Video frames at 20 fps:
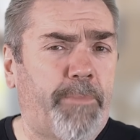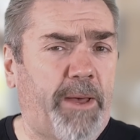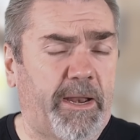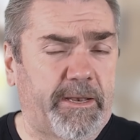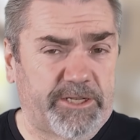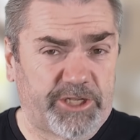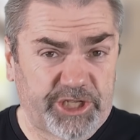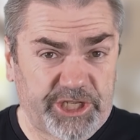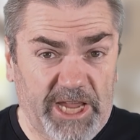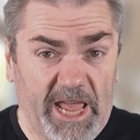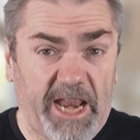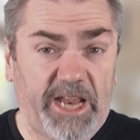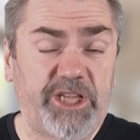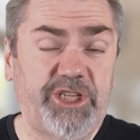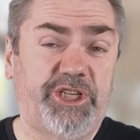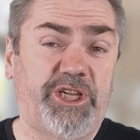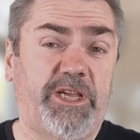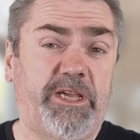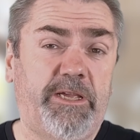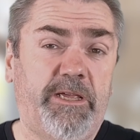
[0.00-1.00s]
but
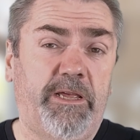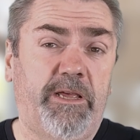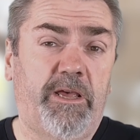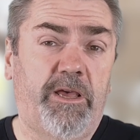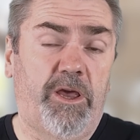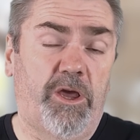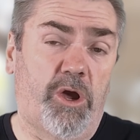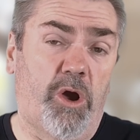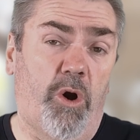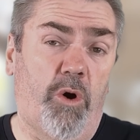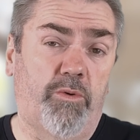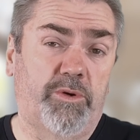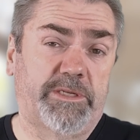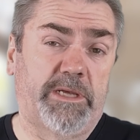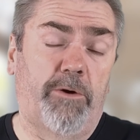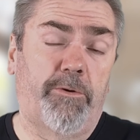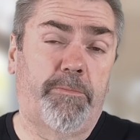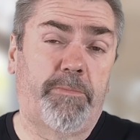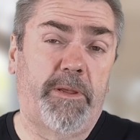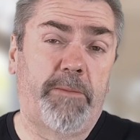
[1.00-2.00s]
challenging goals.
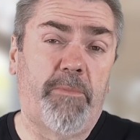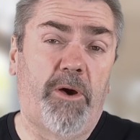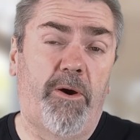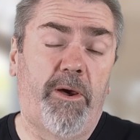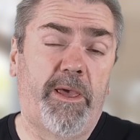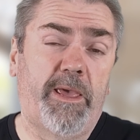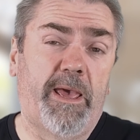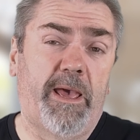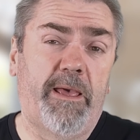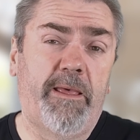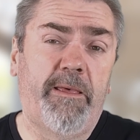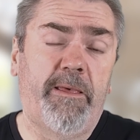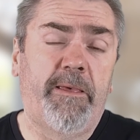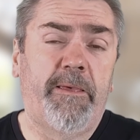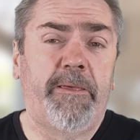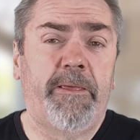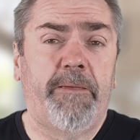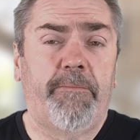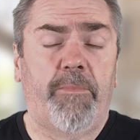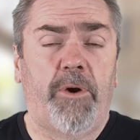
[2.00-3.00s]
That would be my
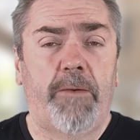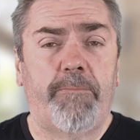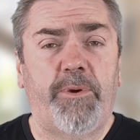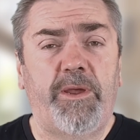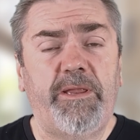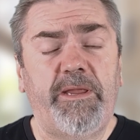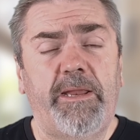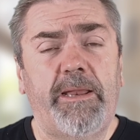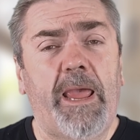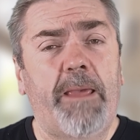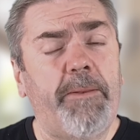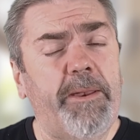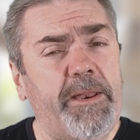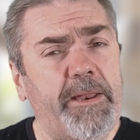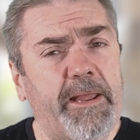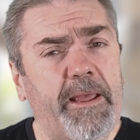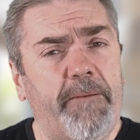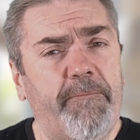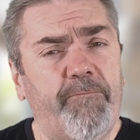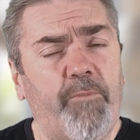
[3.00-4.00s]
my opinion.
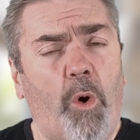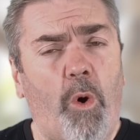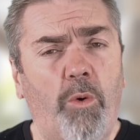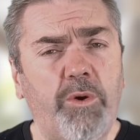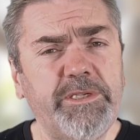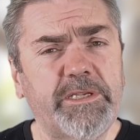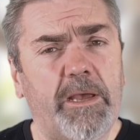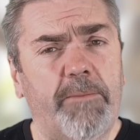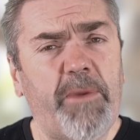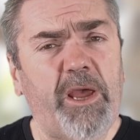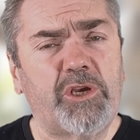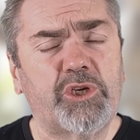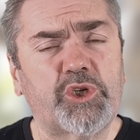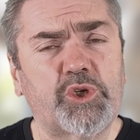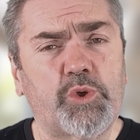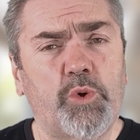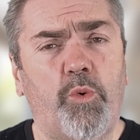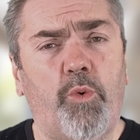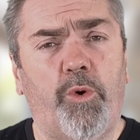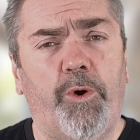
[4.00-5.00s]
And also make
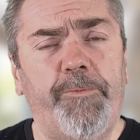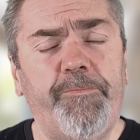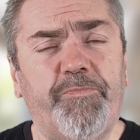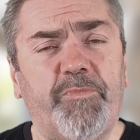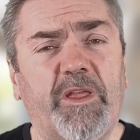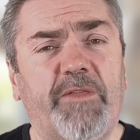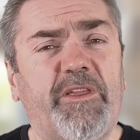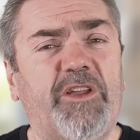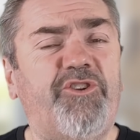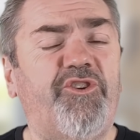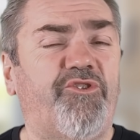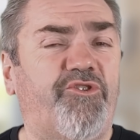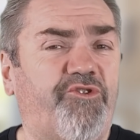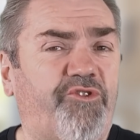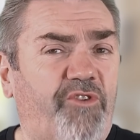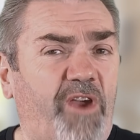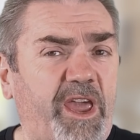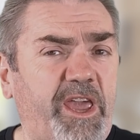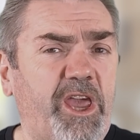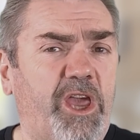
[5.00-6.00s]
sure that you're
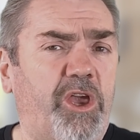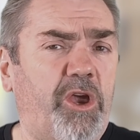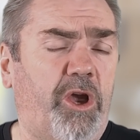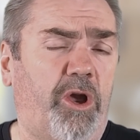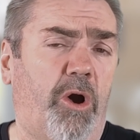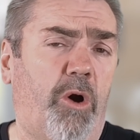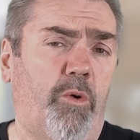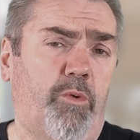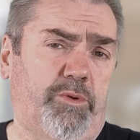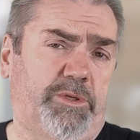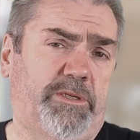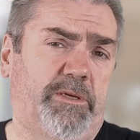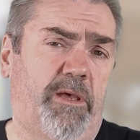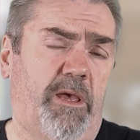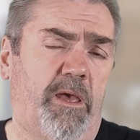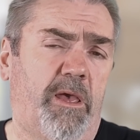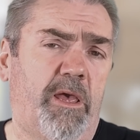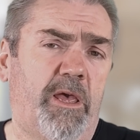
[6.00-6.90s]
tracking your goals.